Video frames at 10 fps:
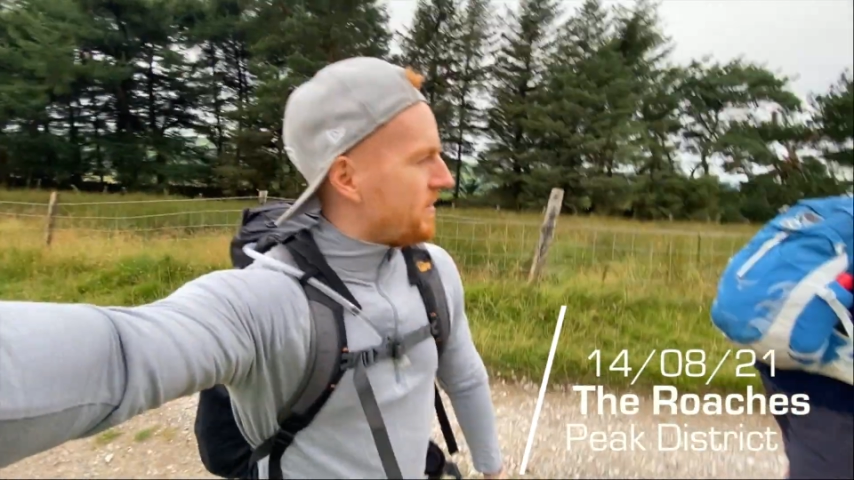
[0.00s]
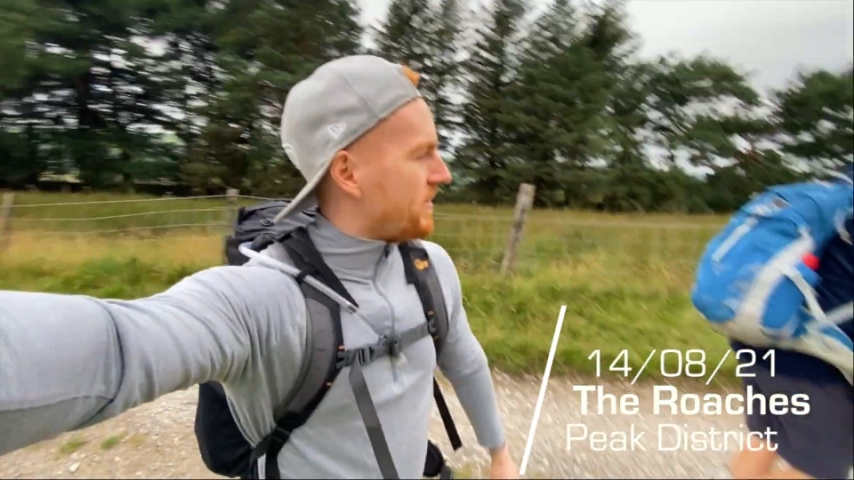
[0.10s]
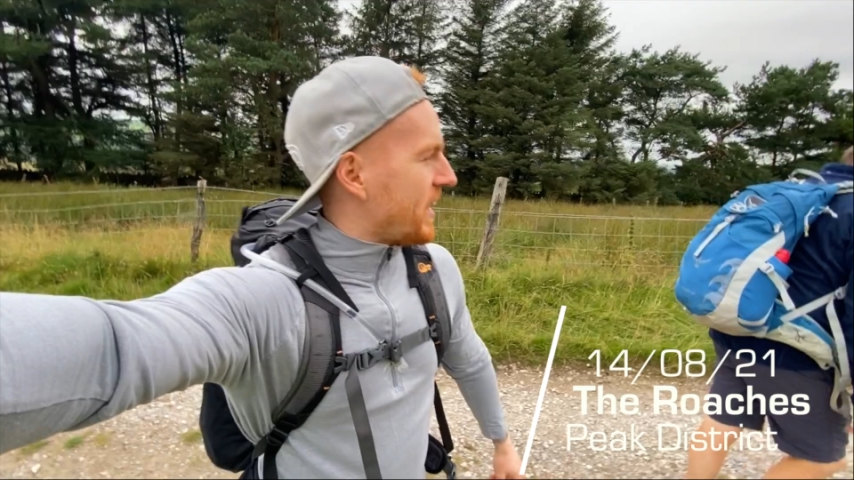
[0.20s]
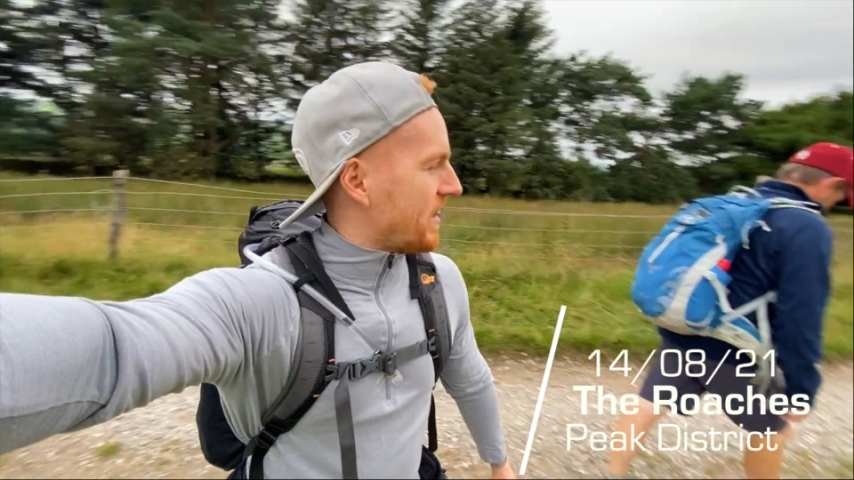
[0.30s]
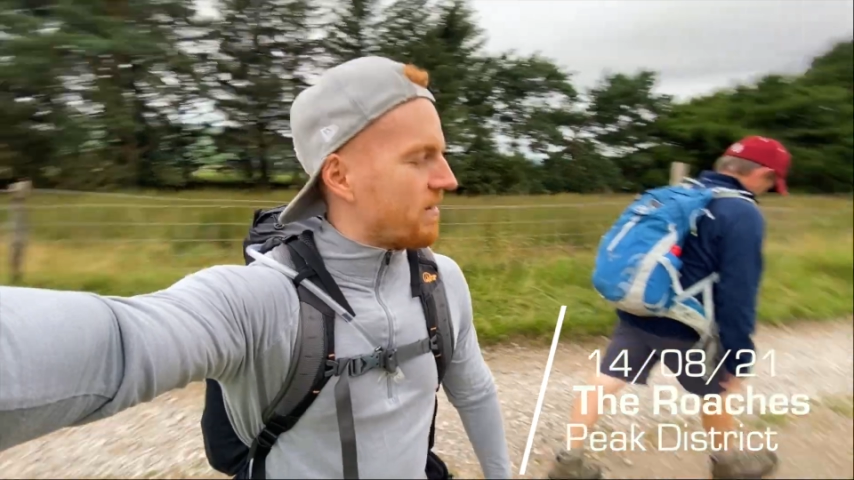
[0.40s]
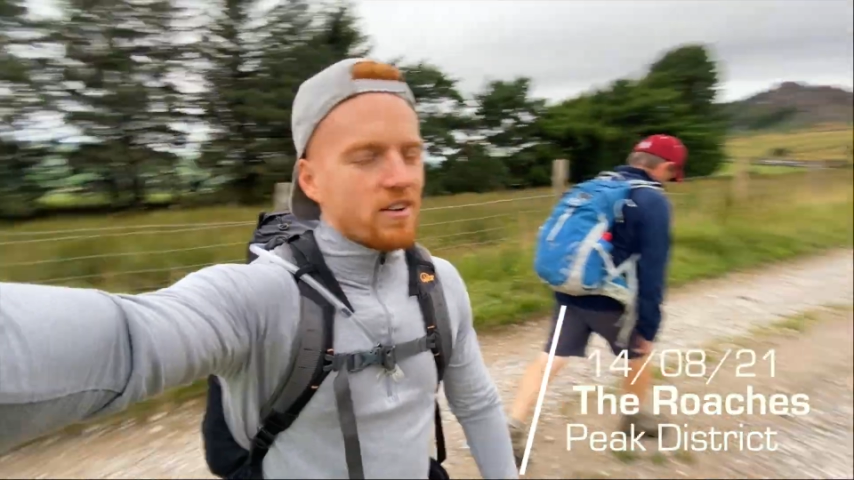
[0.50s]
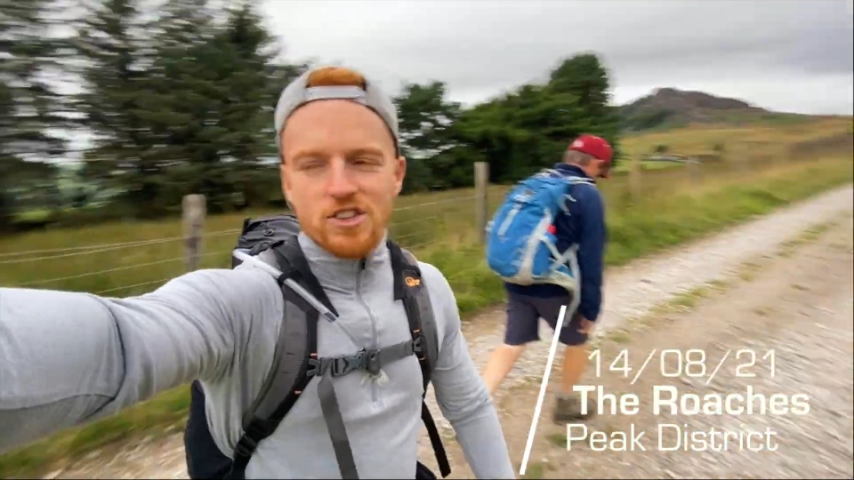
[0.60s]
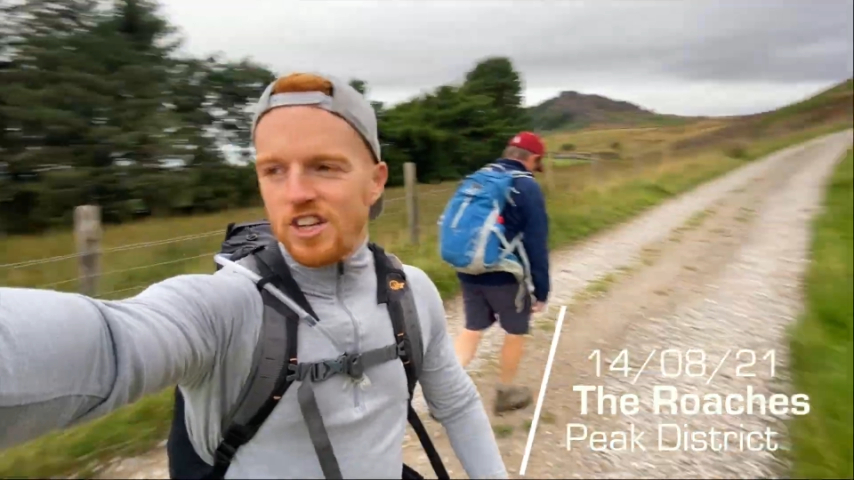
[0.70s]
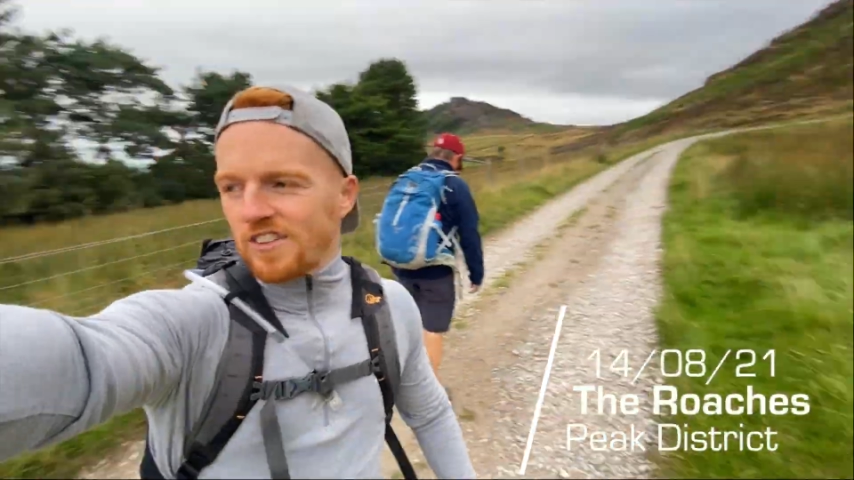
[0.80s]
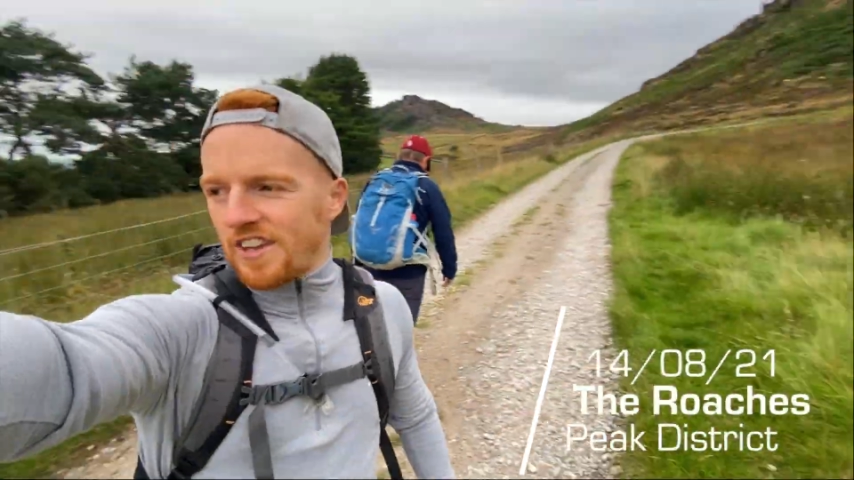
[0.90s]
down at the
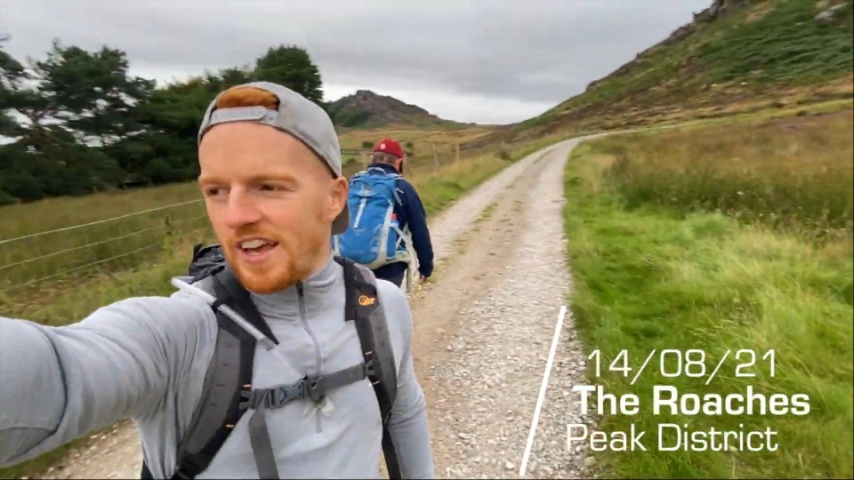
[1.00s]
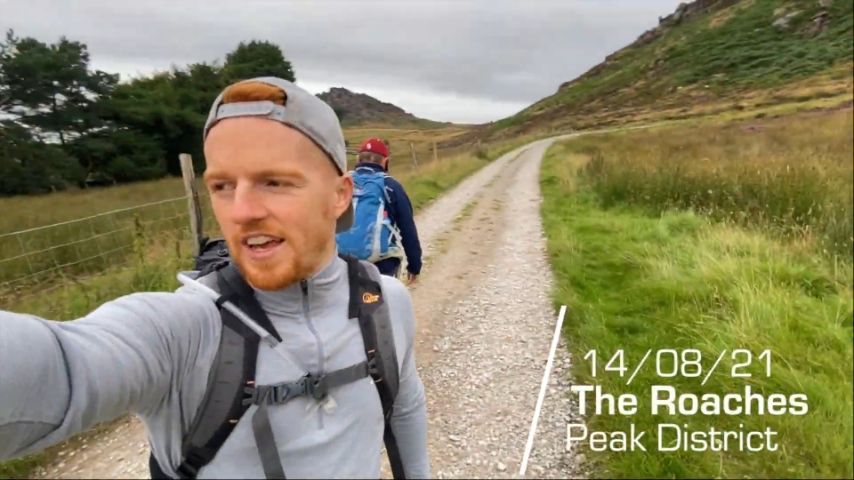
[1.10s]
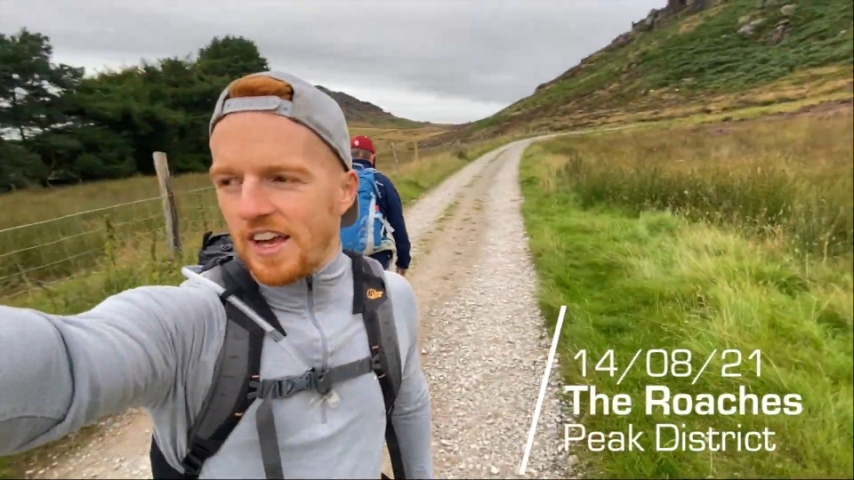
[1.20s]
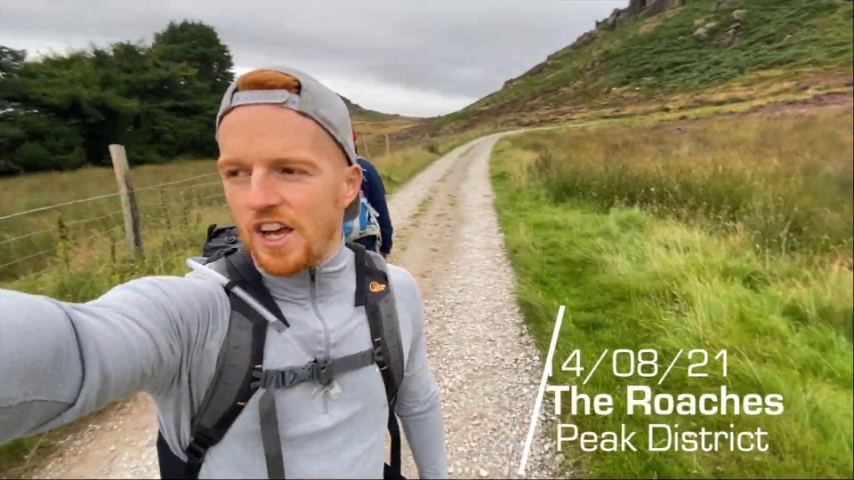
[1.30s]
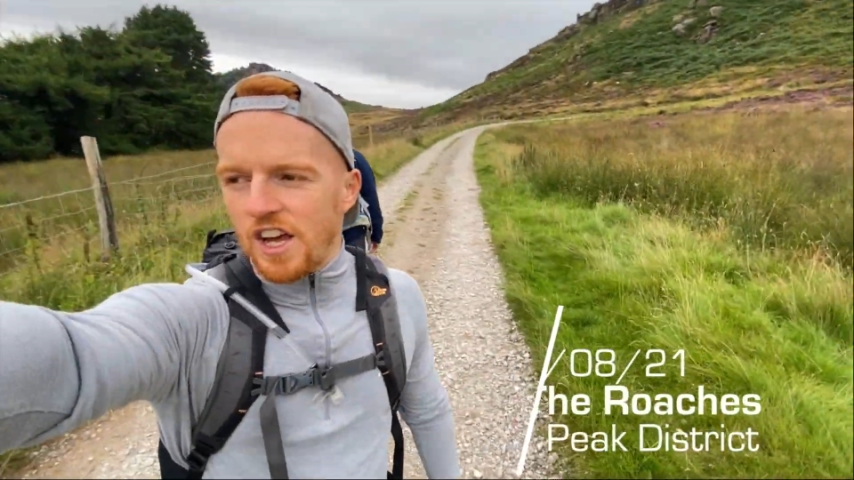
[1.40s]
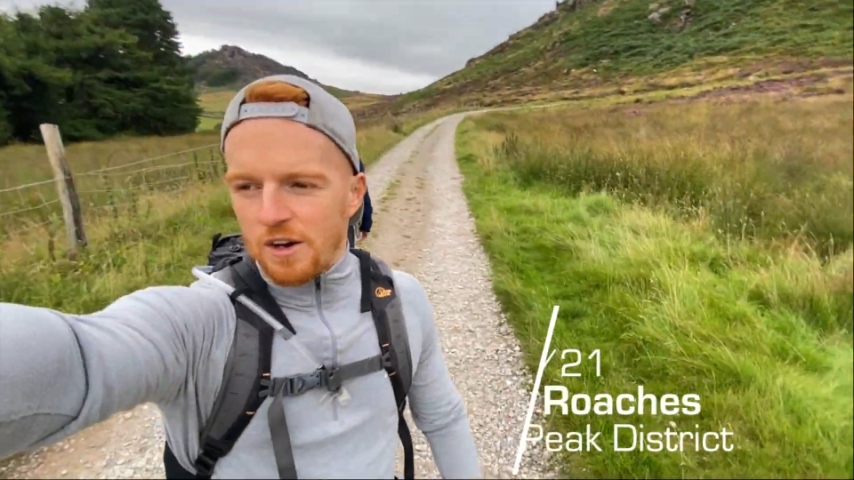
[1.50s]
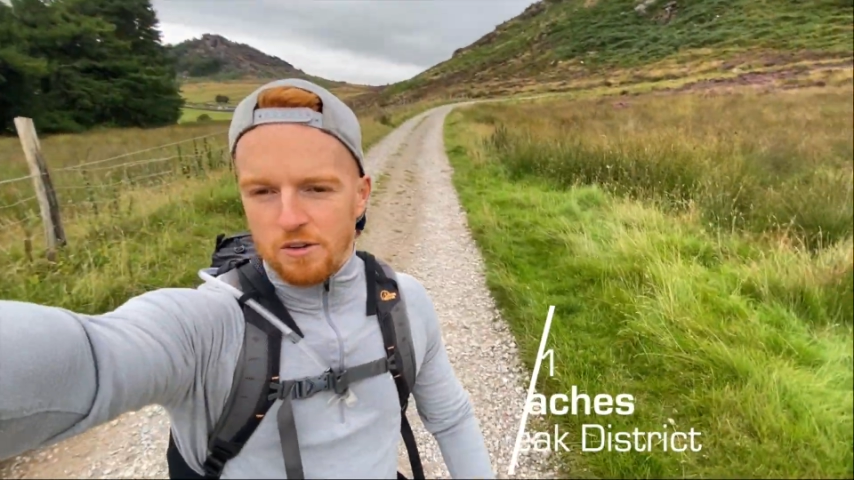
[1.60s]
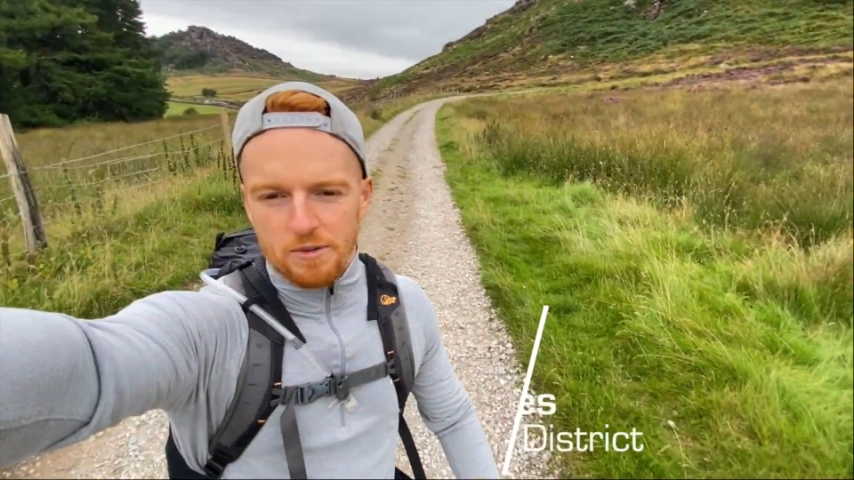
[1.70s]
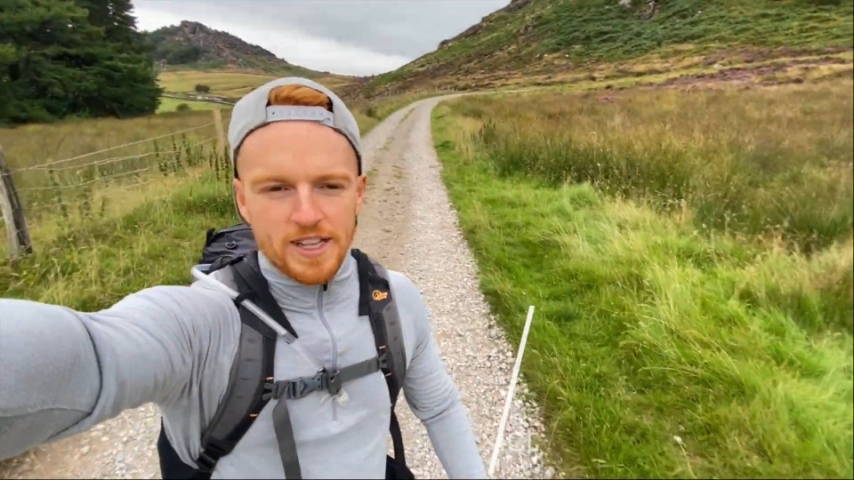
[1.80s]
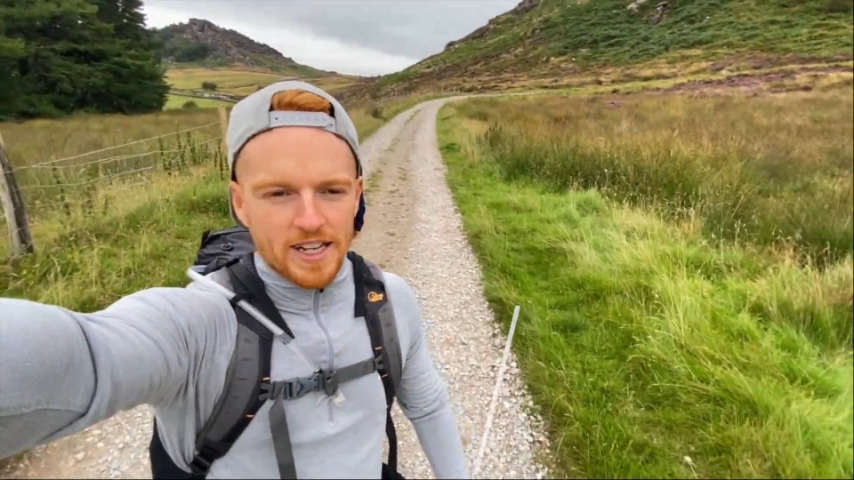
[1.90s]
Roaches with
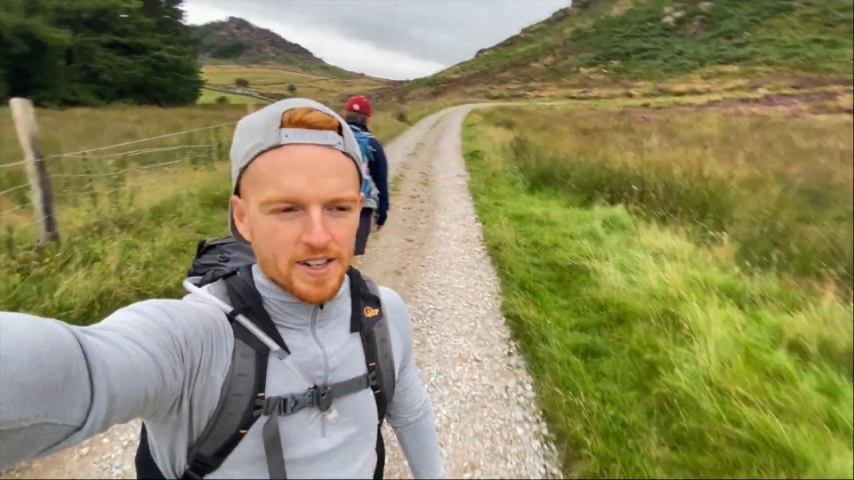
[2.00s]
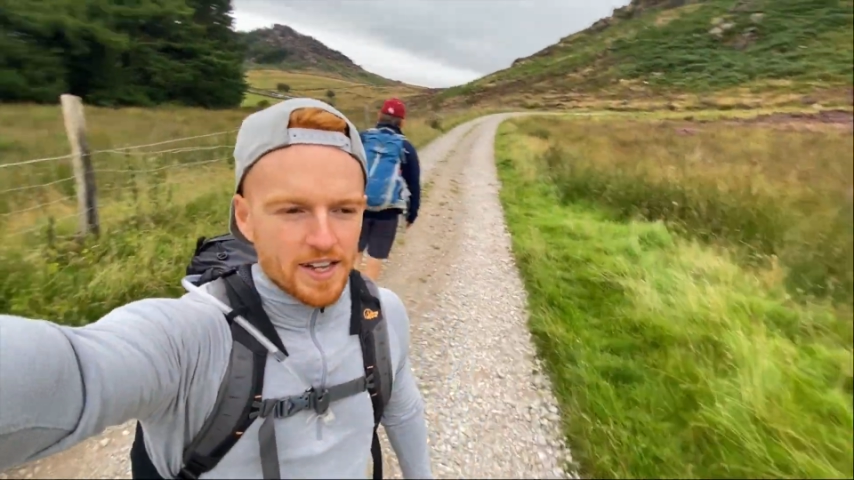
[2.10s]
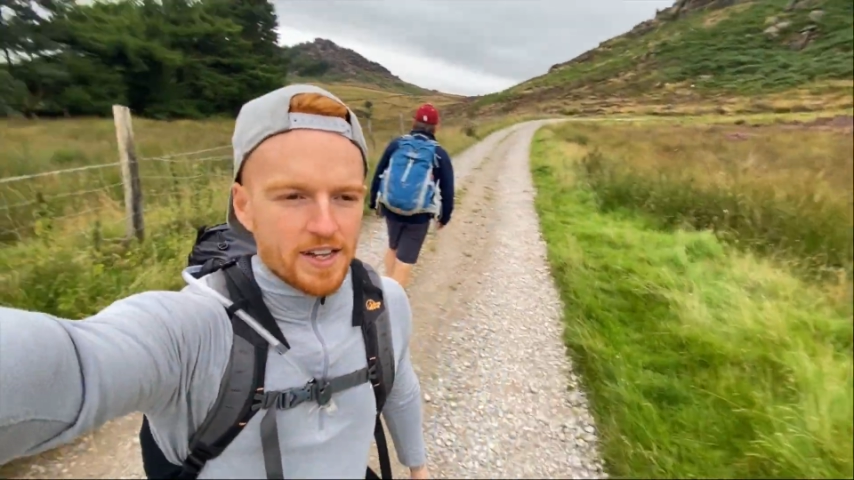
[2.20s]
my dad.